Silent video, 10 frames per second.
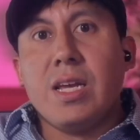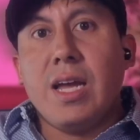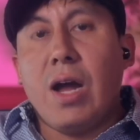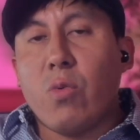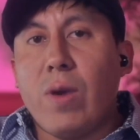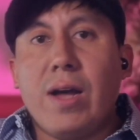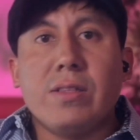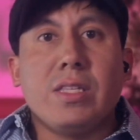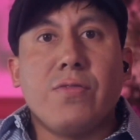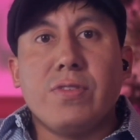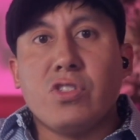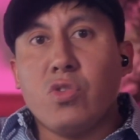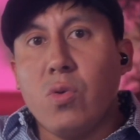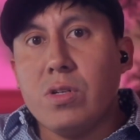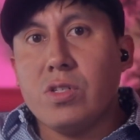around different
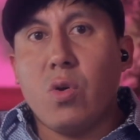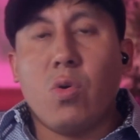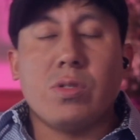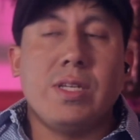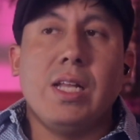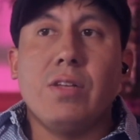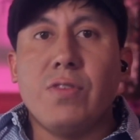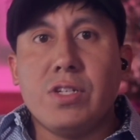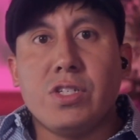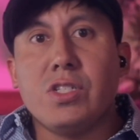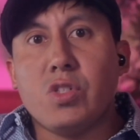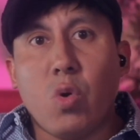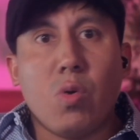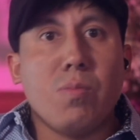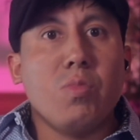stores or televisions
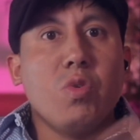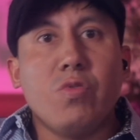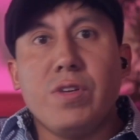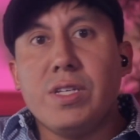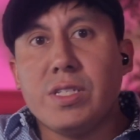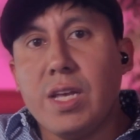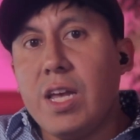or movies,